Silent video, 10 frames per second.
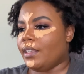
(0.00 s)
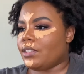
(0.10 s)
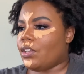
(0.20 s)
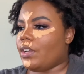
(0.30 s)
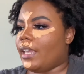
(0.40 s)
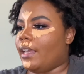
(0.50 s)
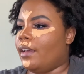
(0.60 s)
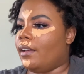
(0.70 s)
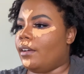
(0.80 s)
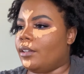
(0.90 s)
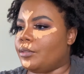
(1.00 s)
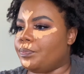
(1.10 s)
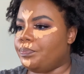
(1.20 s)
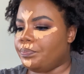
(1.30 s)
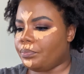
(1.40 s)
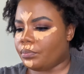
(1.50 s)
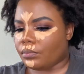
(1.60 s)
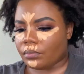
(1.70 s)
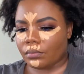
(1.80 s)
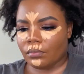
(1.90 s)
So yeah,
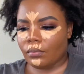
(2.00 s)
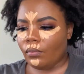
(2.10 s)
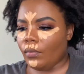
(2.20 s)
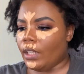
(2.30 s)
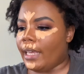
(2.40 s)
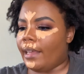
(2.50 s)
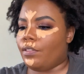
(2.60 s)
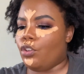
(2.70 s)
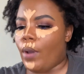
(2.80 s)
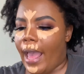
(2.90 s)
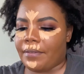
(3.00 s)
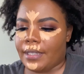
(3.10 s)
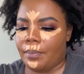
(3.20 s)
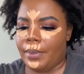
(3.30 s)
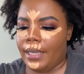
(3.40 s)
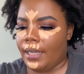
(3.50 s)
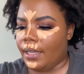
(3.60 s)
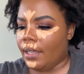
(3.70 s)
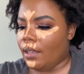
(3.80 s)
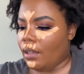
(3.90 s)
you have to be
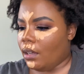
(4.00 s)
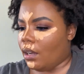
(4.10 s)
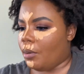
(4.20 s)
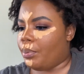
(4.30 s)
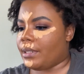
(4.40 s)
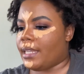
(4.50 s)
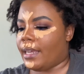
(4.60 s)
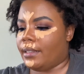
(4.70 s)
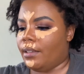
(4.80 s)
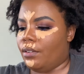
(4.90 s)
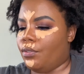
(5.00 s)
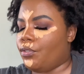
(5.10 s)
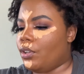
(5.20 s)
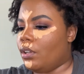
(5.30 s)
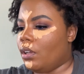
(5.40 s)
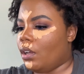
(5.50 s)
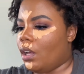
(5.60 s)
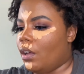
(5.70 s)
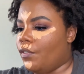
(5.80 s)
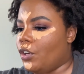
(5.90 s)
protective
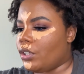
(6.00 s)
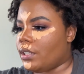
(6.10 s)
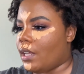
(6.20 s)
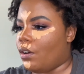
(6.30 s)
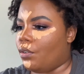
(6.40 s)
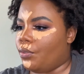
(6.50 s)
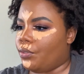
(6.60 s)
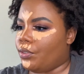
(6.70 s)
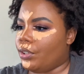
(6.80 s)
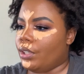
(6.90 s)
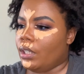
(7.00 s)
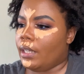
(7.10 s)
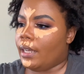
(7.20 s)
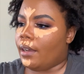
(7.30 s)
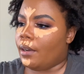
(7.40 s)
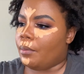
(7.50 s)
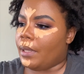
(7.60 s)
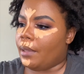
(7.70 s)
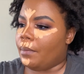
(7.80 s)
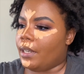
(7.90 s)
of yourself
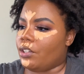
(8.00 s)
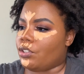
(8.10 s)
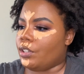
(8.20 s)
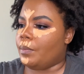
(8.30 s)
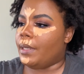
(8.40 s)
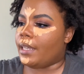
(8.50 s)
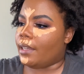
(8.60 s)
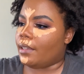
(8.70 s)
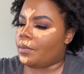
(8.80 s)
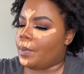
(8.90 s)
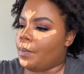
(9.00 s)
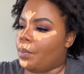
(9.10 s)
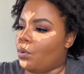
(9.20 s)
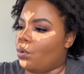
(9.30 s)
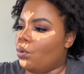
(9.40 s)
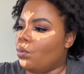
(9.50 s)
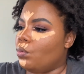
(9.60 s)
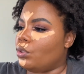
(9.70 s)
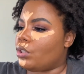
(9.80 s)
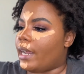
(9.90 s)
in ministry, because people
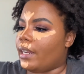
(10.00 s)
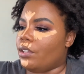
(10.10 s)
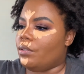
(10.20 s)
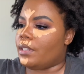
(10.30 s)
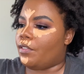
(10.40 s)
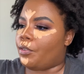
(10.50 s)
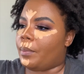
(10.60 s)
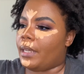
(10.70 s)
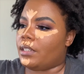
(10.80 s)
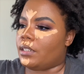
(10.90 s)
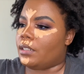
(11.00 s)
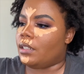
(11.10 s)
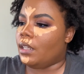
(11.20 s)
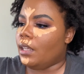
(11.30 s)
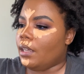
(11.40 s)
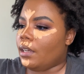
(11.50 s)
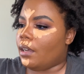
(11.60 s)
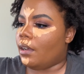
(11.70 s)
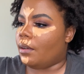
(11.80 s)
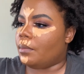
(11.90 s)
will try to use information
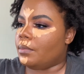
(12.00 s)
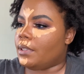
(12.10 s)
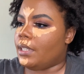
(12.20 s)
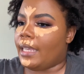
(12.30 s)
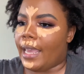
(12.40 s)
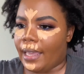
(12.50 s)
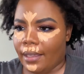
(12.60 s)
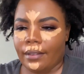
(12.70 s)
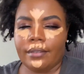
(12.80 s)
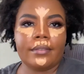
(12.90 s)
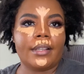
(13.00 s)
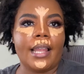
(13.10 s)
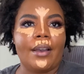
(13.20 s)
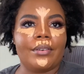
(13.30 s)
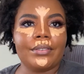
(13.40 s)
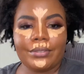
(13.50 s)
to gain clout.